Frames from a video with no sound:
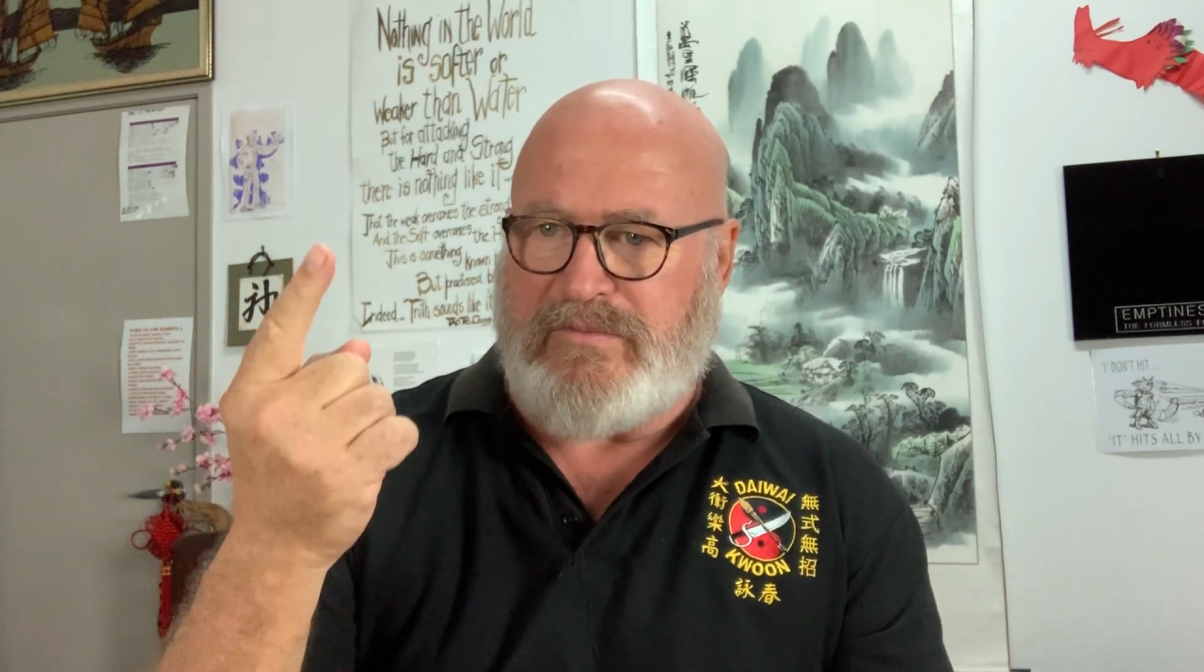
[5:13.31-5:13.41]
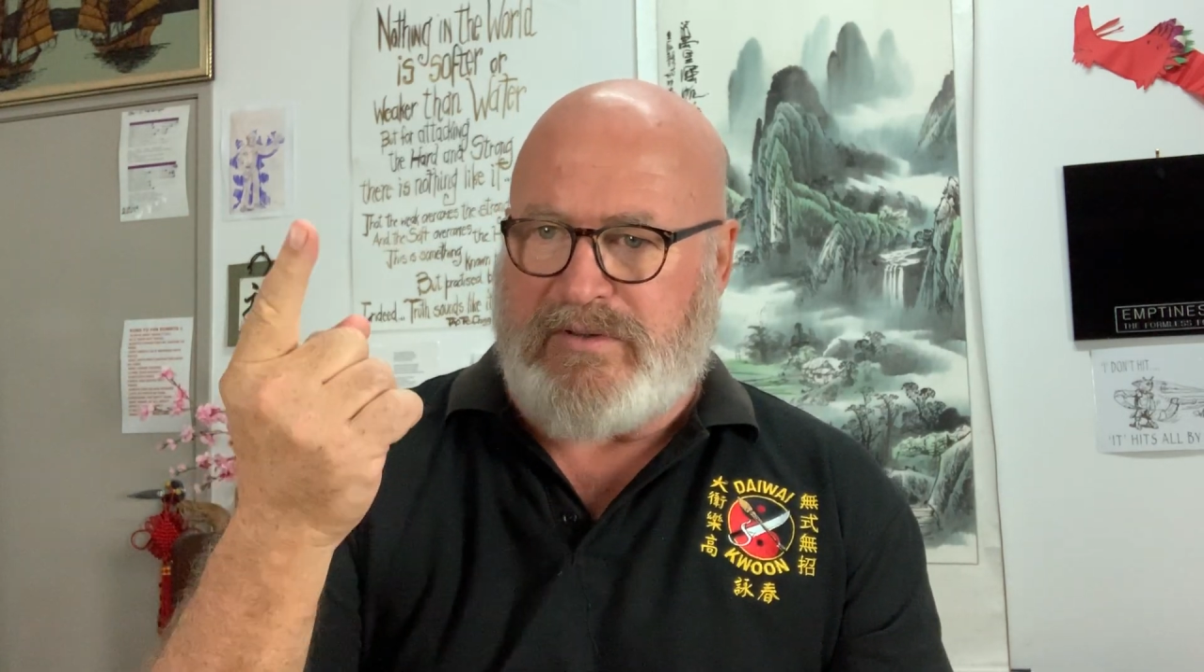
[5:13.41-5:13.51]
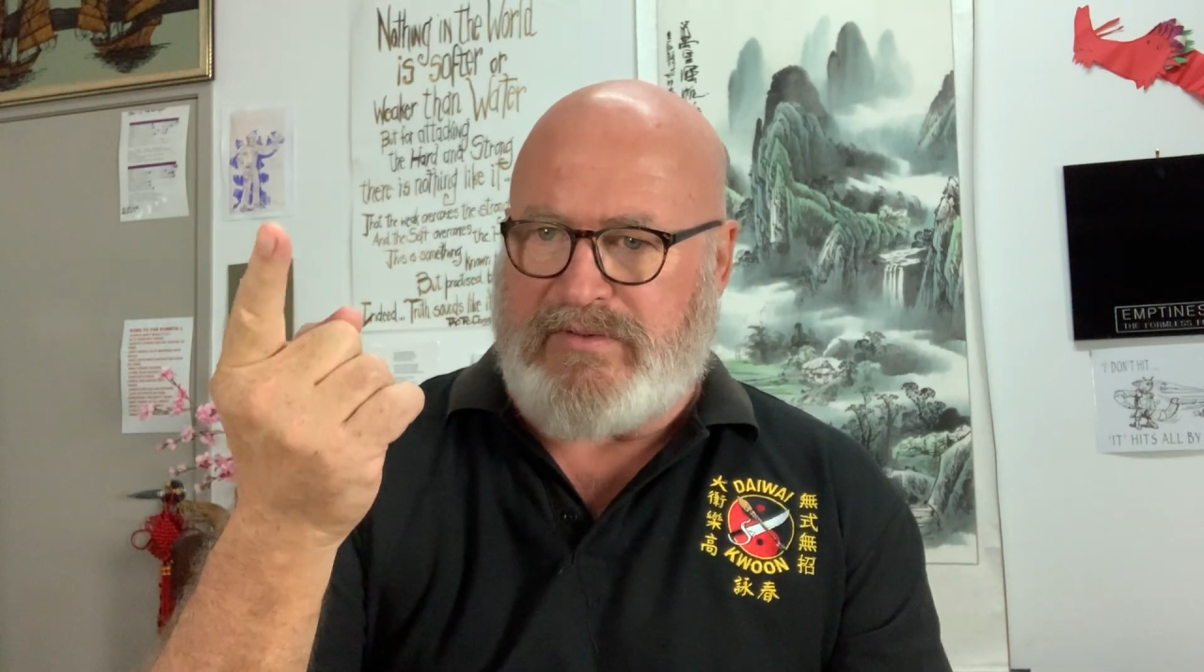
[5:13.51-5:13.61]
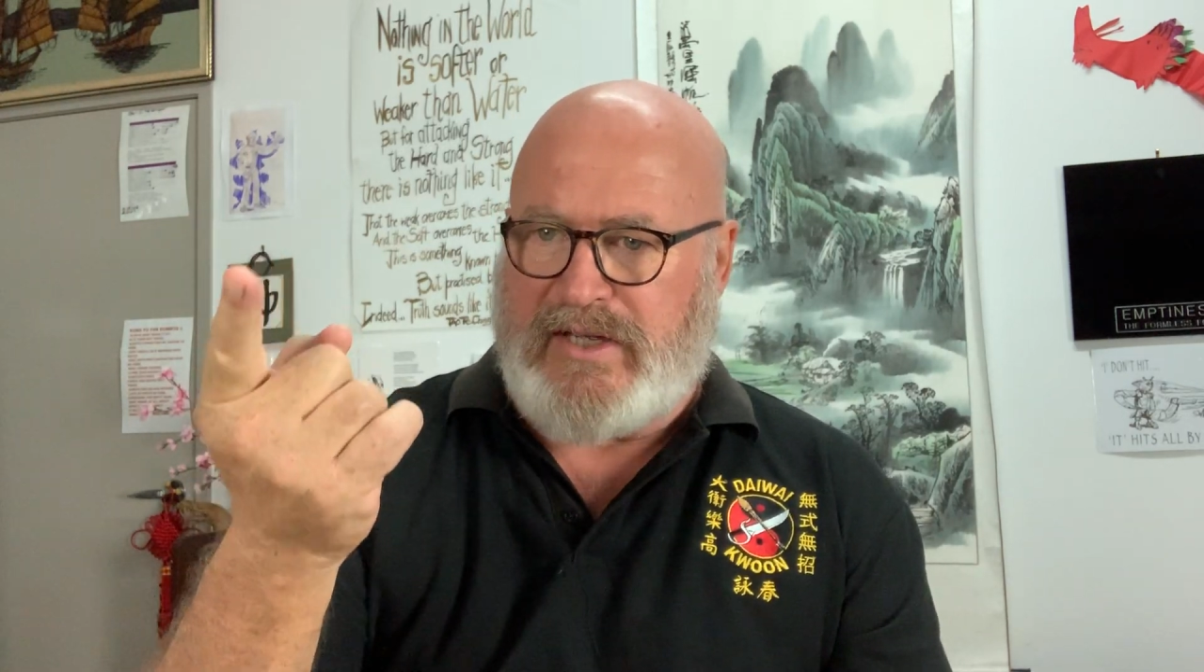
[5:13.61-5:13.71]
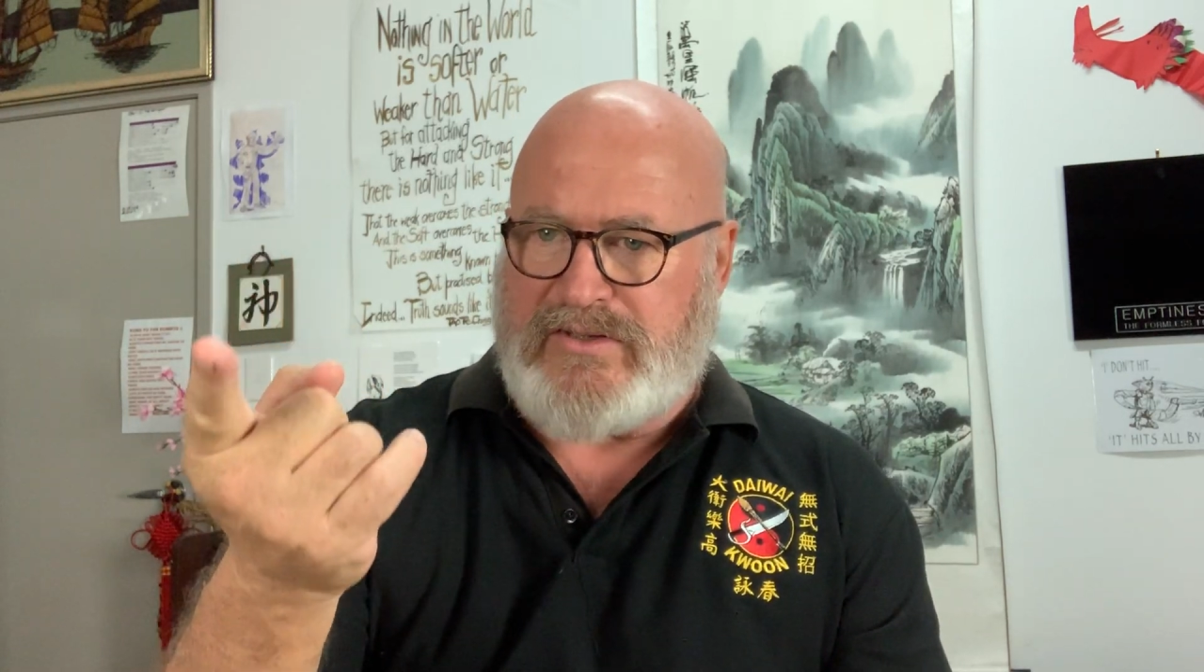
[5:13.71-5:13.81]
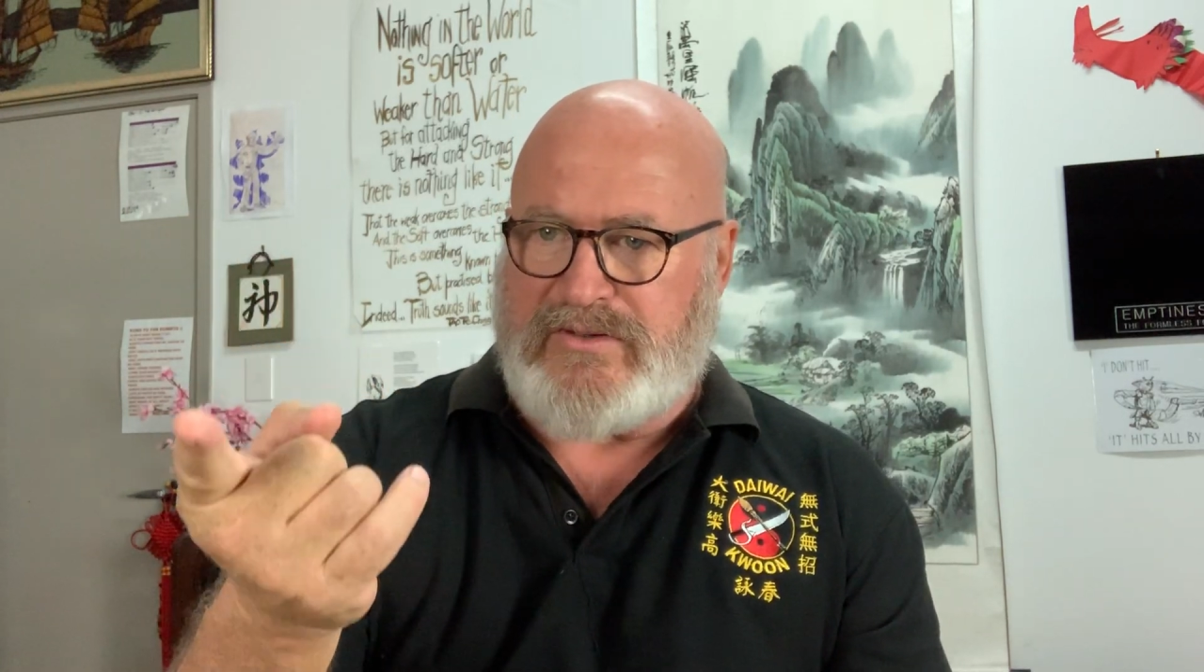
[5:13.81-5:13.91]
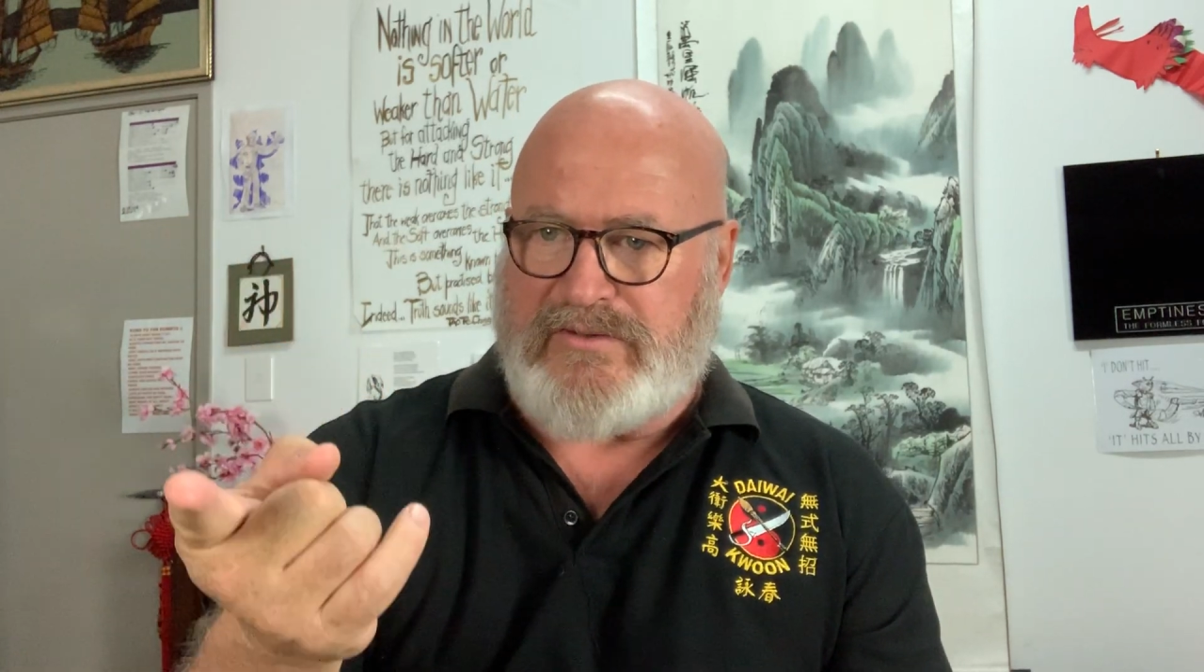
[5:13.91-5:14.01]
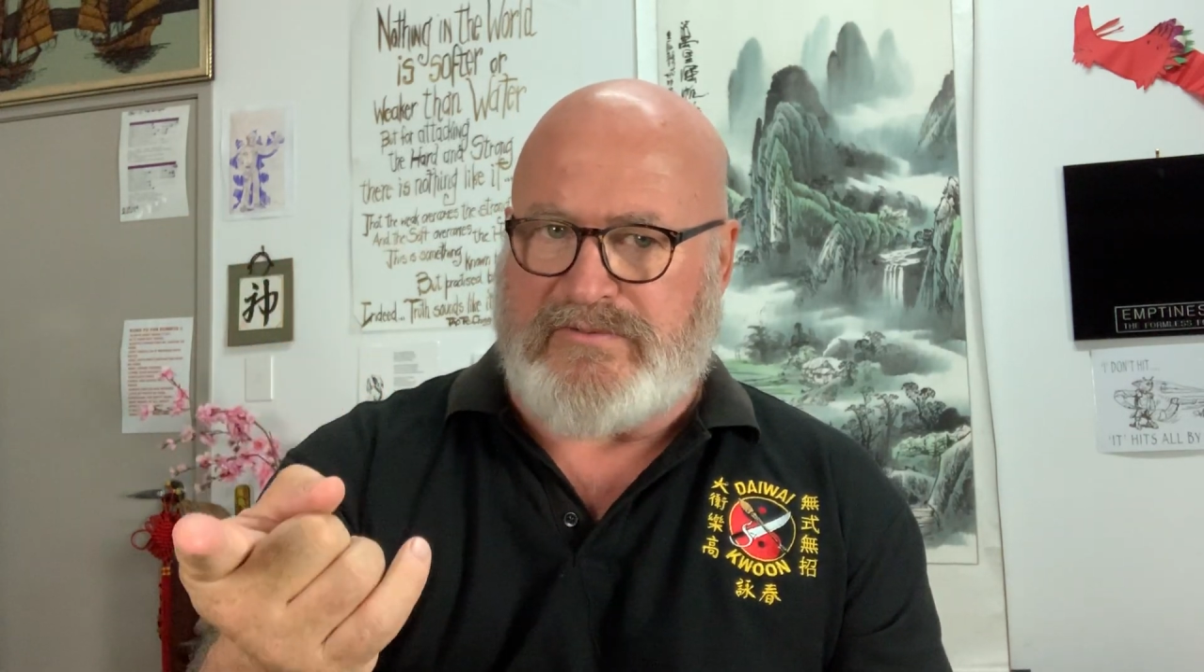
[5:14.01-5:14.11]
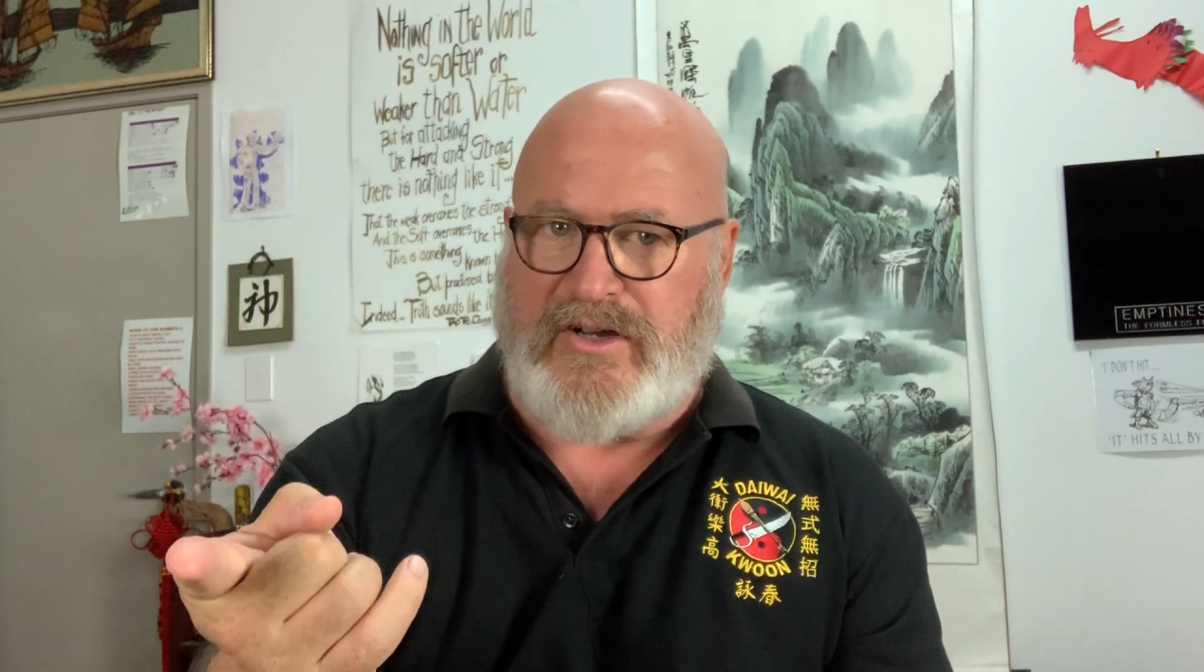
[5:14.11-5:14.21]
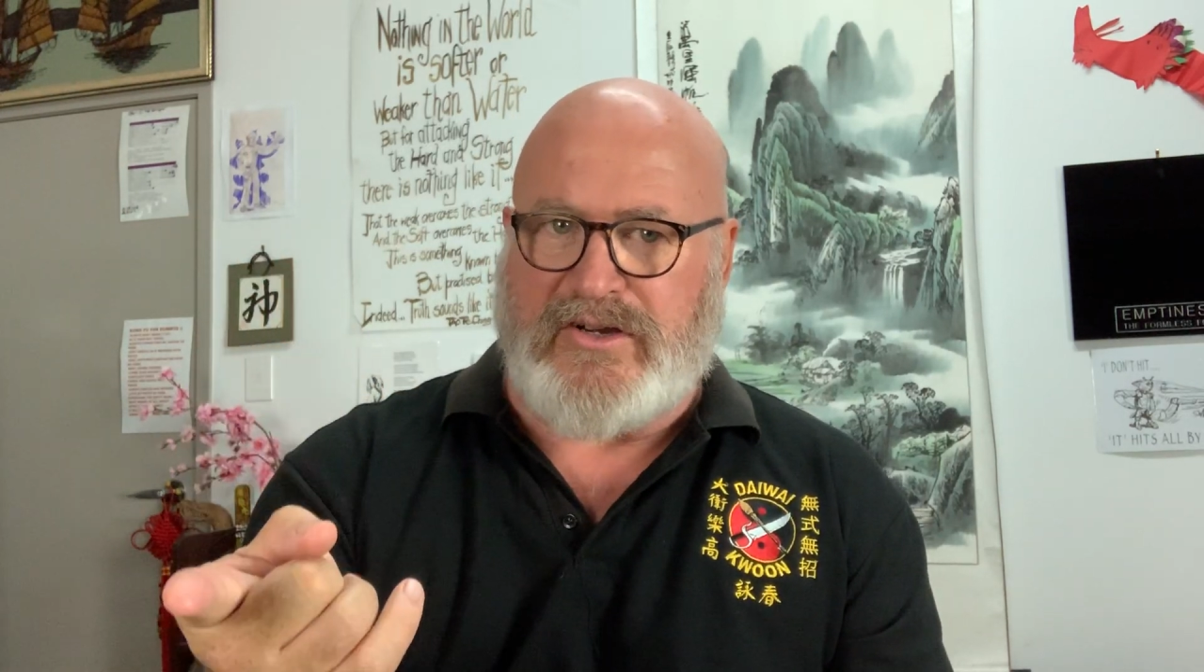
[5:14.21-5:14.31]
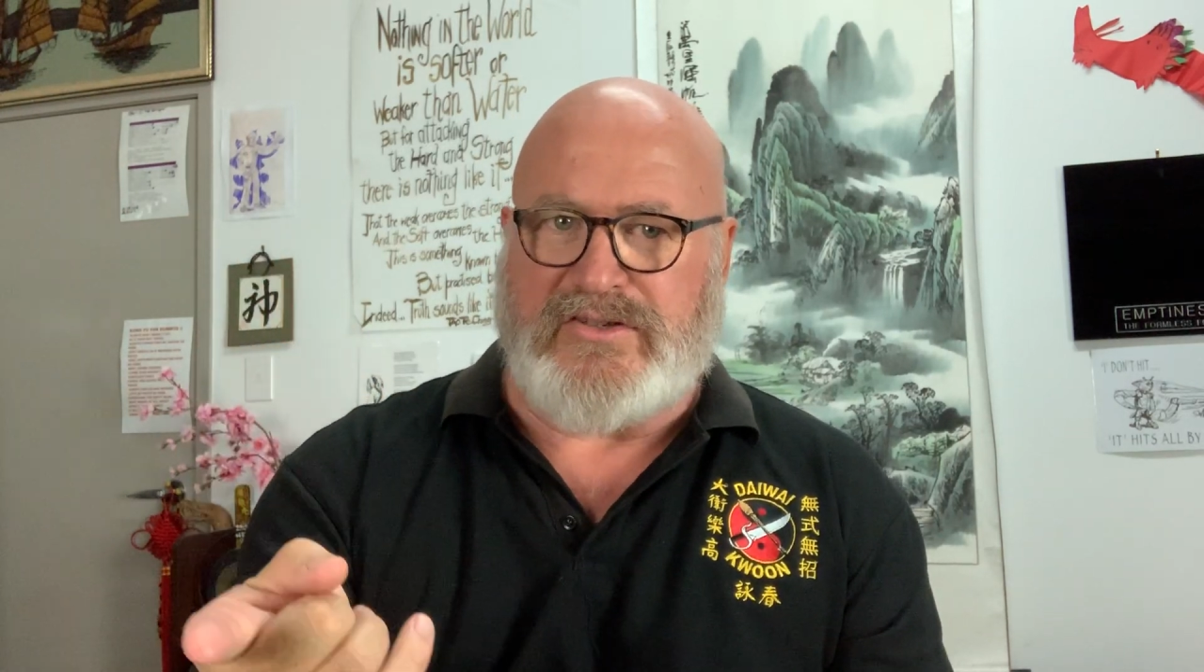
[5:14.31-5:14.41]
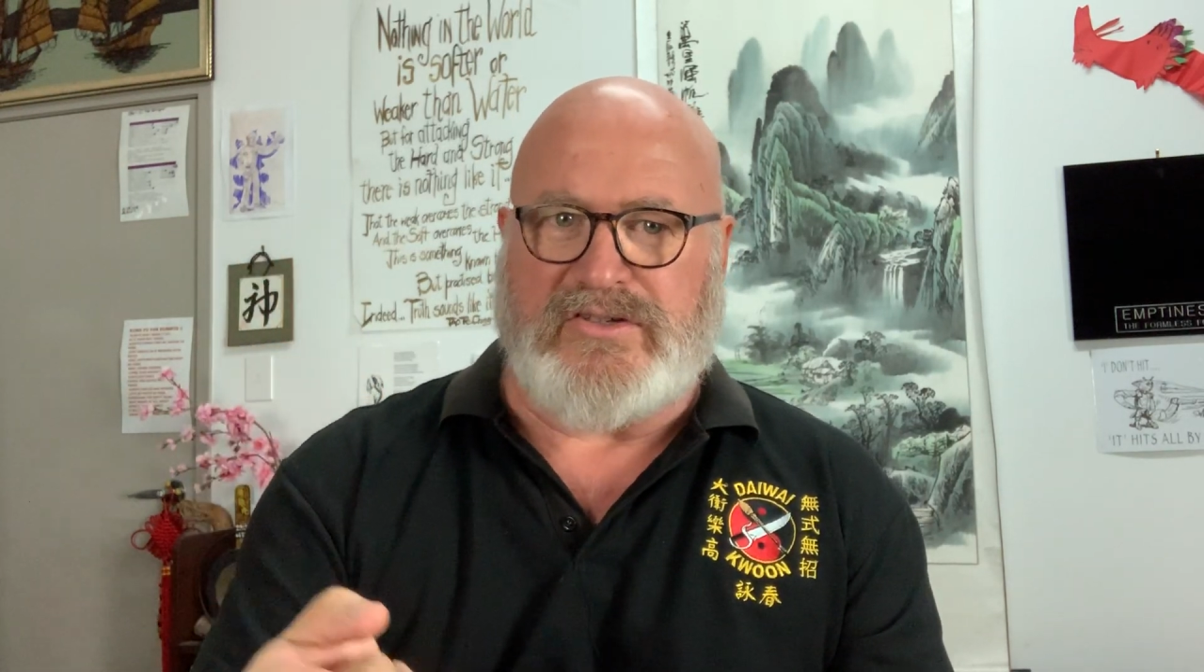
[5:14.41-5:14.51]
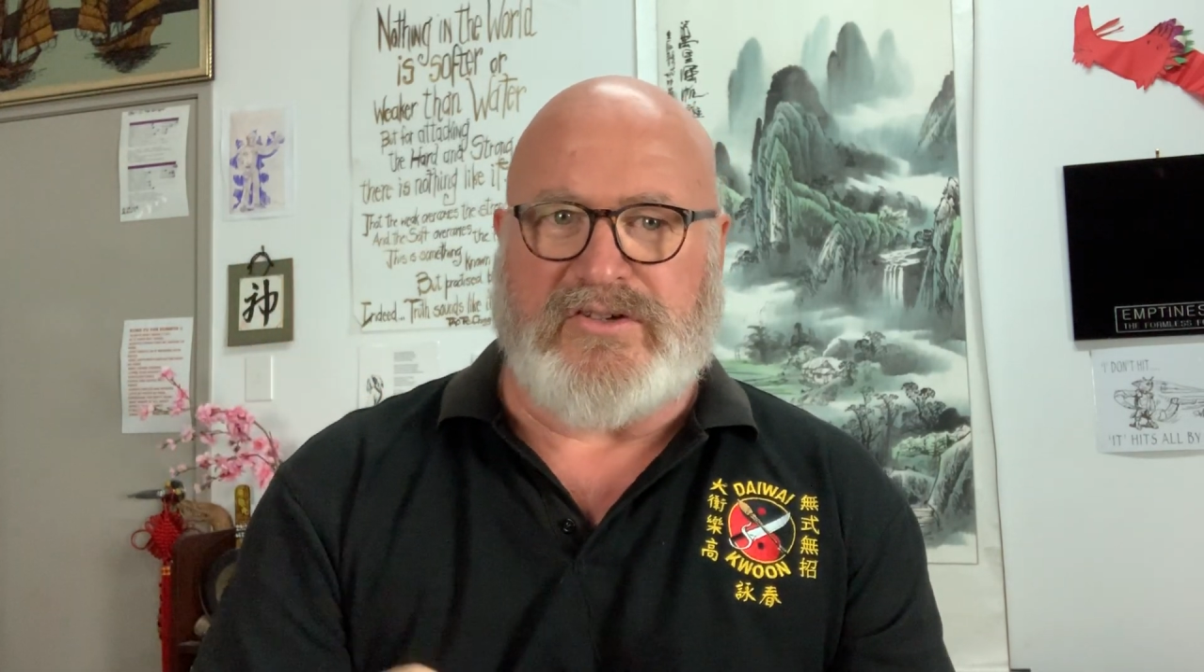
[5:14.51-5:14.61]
with that sort of focus